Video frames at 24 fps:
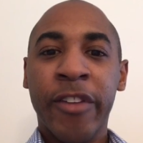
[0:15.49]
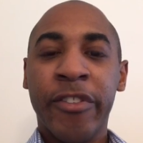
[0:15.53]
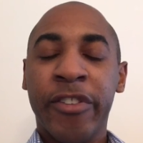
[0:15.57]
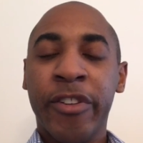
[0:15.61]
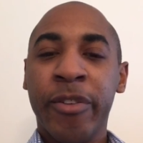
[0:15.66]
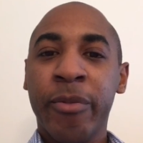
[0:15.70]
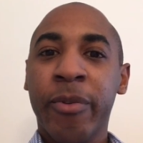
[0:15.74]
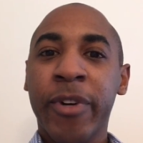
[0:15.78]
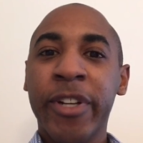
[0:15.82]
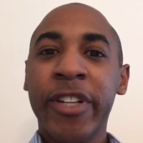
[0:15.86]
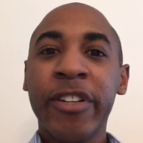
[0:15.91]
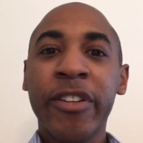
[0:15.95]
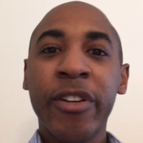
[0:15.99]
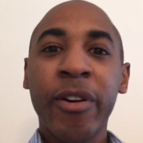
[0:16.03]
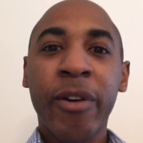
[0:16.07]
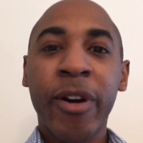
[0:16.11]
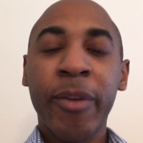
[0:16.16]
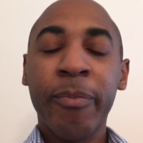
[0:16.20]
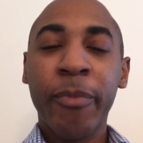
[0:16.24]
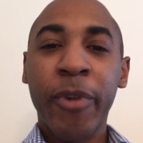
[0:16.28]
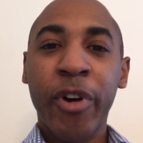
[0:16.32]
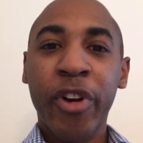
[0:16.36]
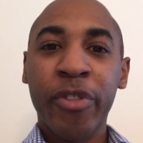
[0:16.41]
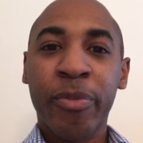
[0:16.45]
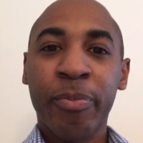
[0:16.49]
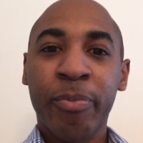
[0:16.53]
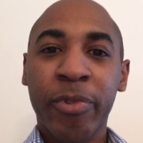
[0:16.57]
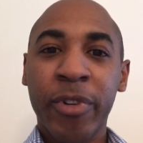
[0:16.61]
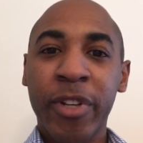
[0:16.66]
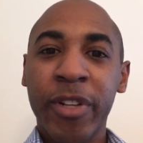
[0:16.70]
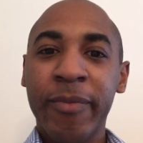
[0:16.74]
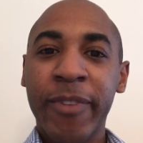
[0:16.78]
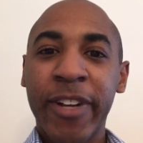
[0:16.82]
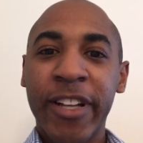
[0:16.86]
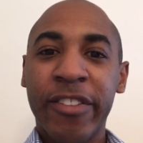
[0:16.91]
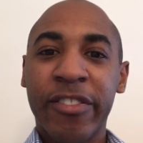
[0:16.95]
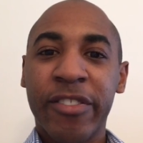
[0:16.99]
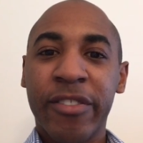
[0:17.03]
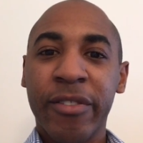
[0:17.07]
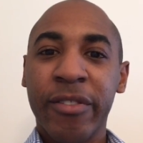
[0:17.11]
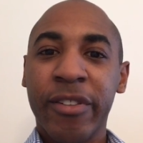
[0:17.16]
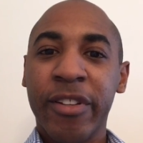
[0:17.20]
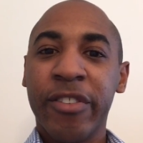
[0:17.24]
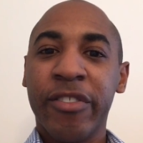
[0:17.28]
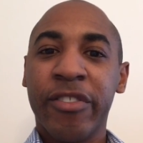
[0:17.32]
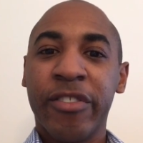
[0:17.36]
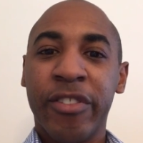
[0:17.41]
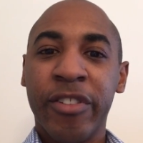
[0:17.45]
Do you want to know what most pre-med
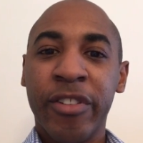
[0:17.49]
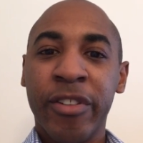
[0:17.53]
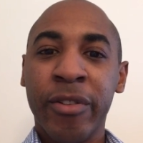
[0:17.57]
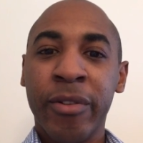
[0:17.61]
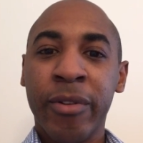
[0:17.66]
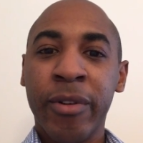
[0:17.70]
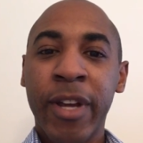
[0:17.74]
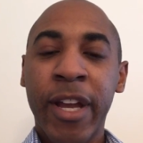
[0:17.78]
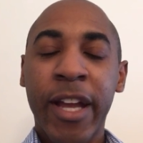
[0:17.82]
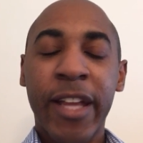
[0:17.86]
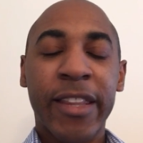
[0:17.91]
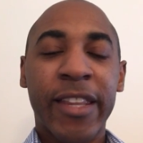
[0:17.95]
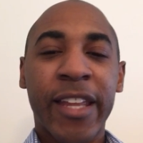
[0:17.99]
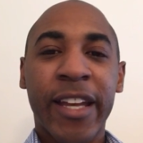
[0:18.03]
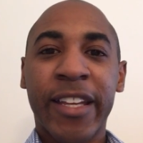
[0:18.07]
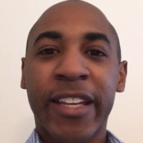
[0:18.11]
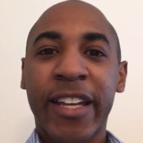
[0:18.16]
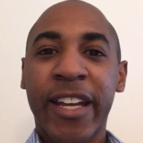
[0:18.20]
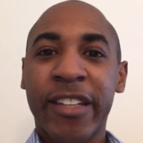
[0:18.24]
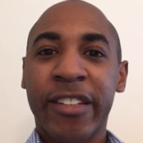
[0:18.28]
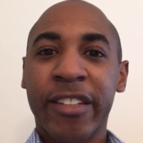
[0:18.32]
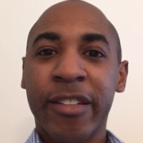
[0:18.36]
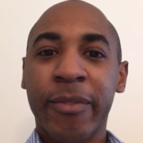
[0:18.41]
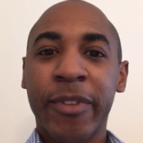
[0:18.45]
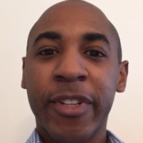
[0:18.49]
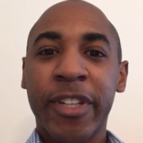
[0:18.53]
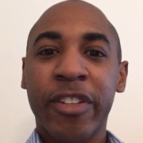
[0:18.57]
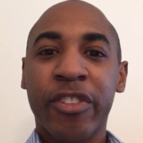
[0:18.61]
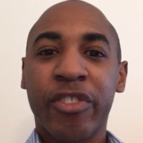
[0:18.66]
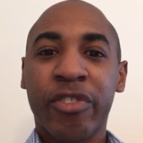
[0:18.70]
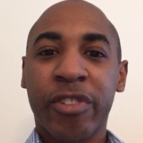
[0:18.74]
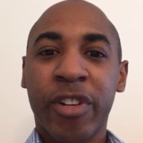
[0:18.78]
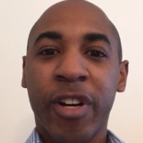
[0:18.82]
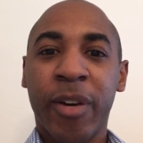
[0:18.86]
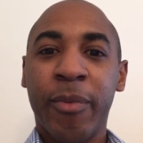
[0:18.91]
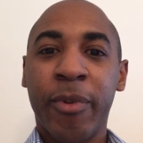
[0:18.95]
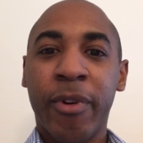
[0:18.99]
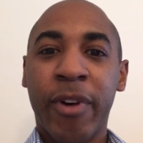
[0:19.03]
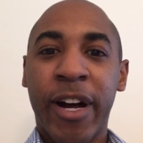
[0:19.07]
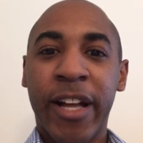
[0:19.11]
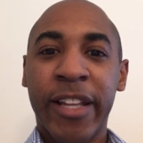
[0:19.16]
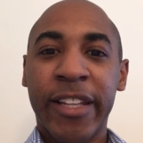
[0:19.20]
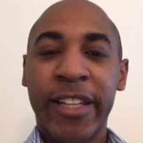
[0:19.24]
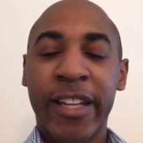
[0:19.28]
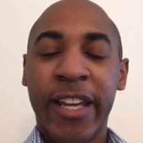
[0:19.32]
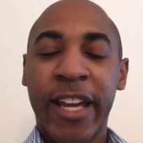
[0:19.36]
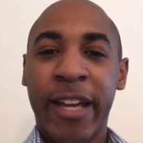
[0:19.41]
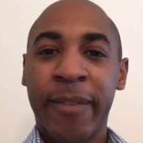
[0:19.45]
students do that gets them into trouble
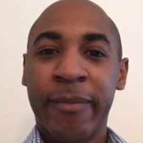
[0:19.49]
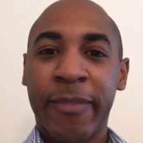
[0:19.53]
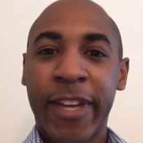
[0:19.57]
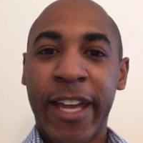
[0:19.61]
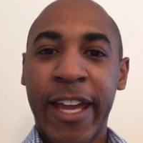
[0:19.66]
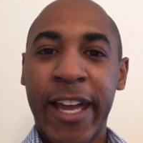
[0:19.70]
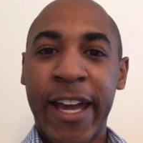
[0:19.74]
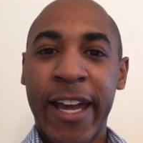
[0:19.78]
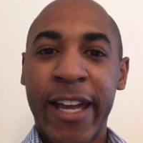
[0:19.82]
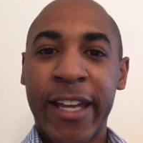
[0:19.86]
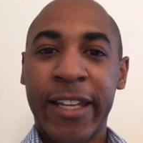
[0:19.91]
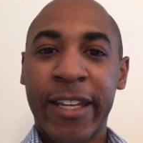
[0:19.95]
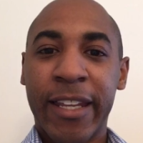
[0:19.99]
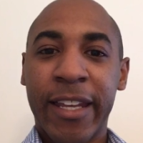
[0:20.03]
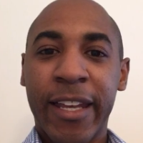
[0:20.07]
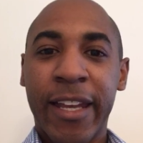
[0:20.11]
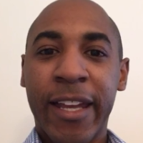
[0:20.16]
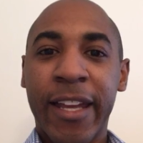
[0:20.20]
on the MCAT?